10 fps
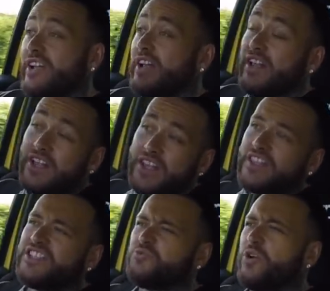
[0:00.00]
And
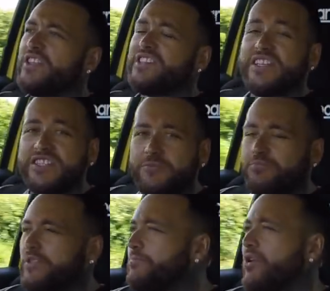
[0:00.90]
this is what this is.
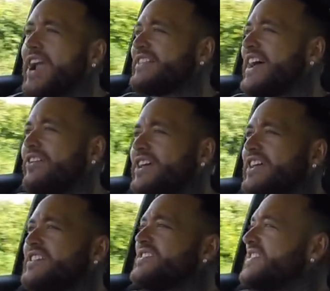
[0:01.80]
The breakdown
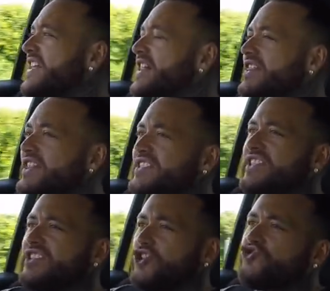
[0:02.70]
is, this
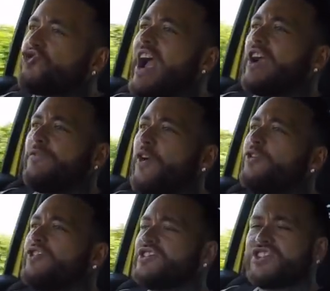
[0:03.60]
is a track
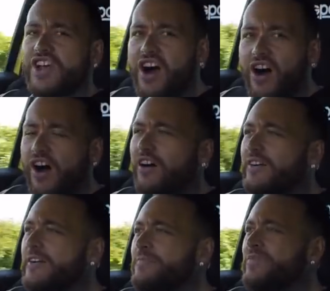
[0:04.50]
focused car
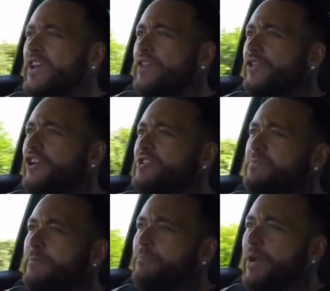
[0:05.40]
that has
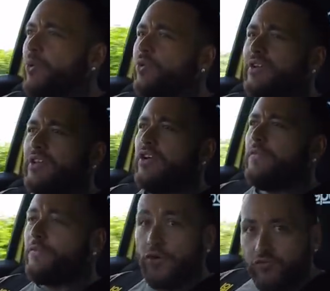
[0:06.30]
been built
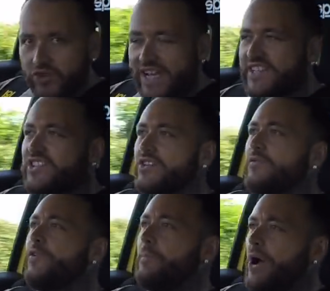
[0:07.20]
for reason,
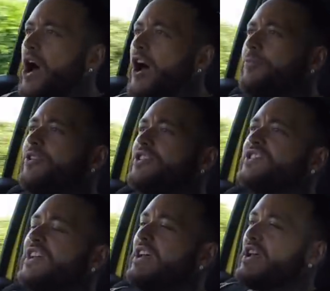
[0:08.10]
for
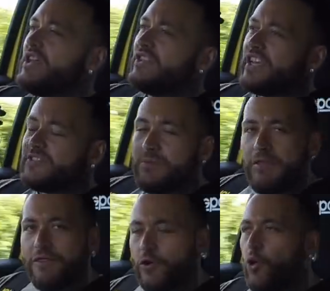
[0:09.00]
purpose. It's
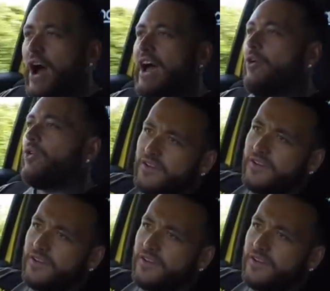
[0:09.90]
been thought out.